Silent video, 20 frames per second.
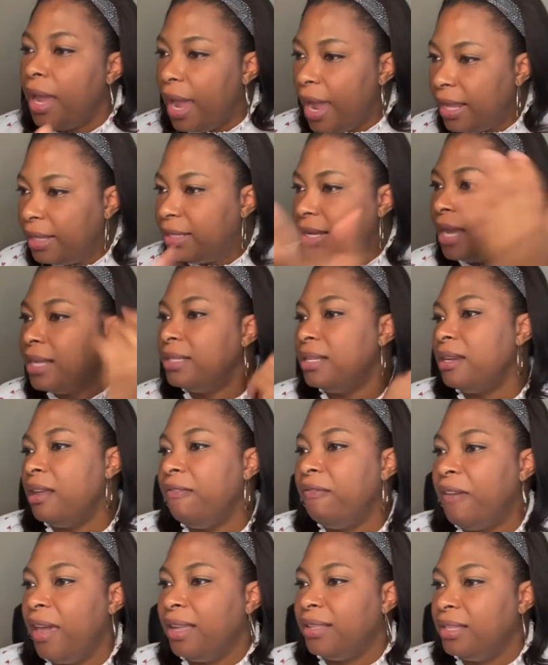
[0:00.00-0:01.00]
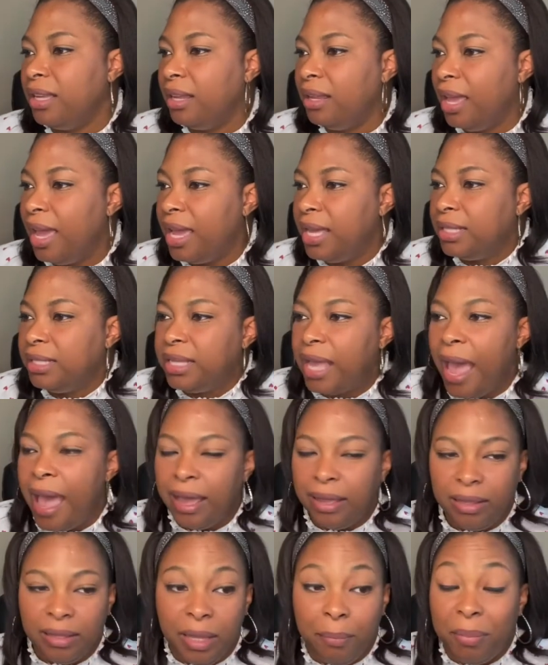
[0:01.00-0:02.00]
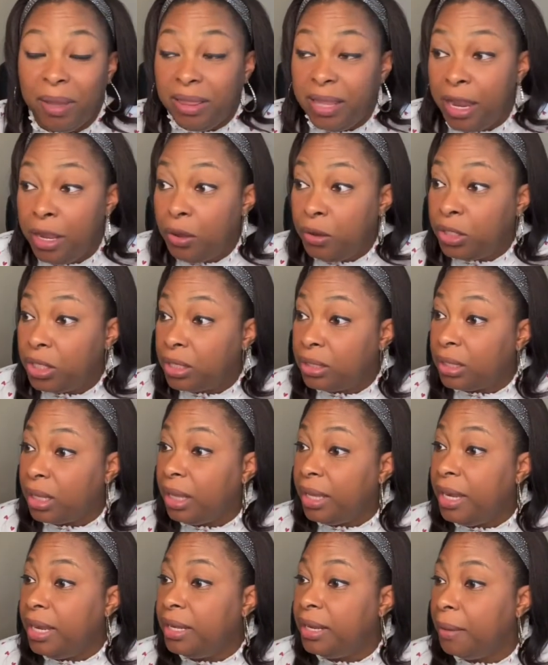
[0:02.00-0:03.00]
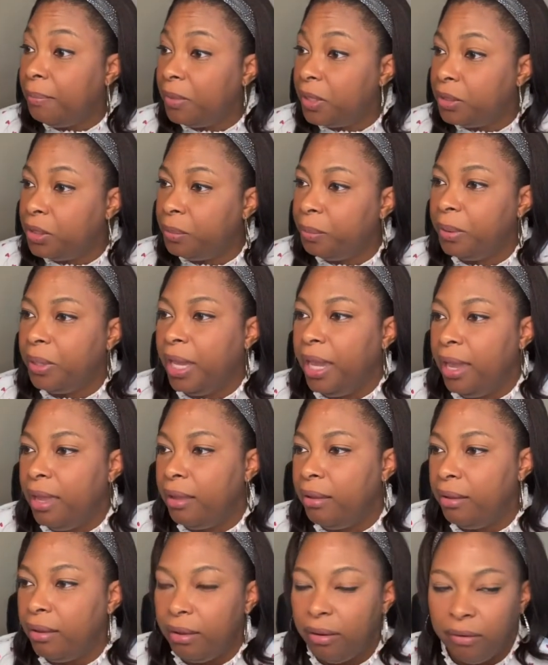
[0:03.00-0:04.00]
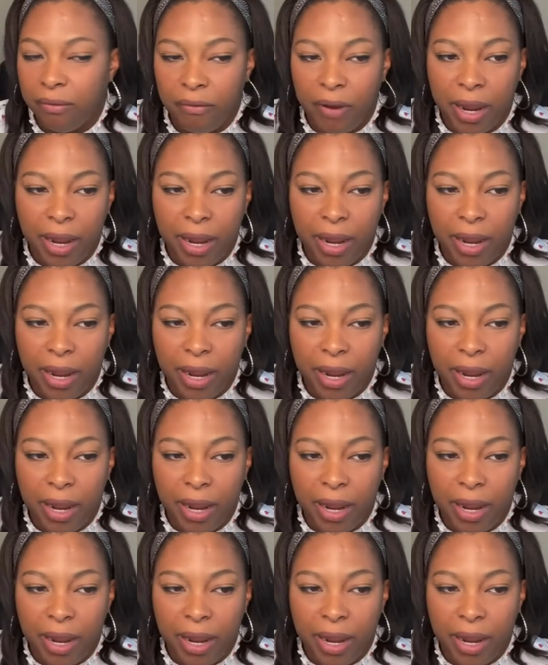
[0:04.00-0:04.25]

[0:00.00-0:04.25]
It doesn't affect it, exactly. But then you just cleaned up the duplicate, right?